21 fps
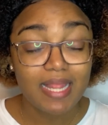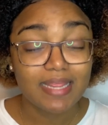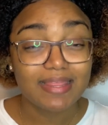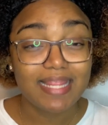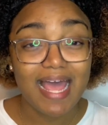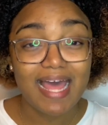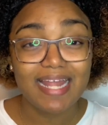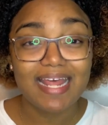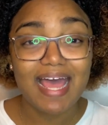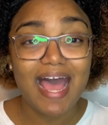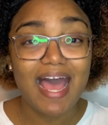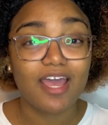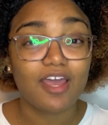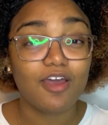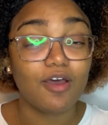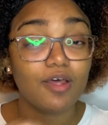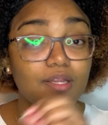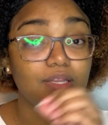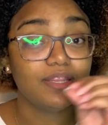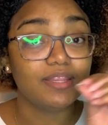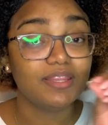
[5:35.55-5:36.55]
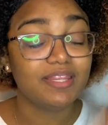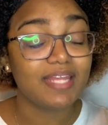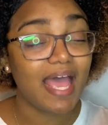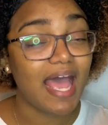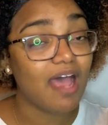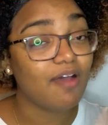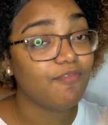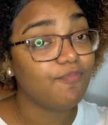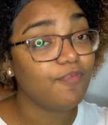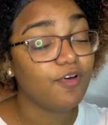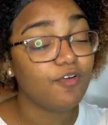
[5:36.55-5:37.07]
that I could
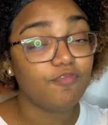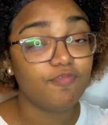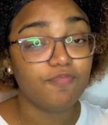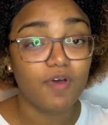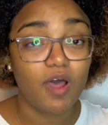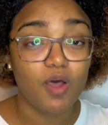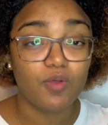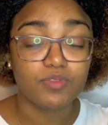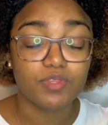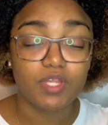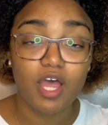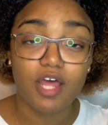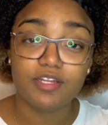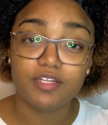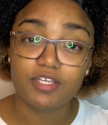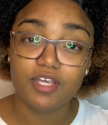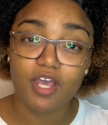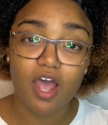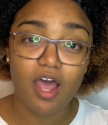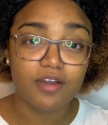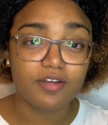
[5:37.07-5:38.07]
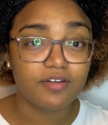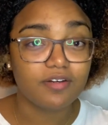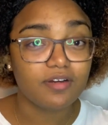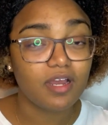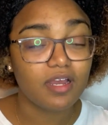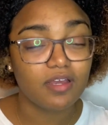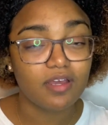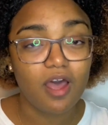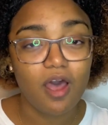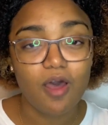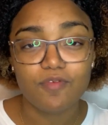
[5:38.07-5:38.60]
never find on the other
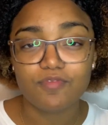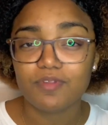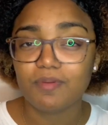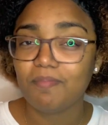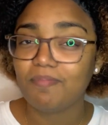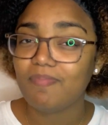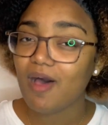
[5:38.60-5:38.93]
account.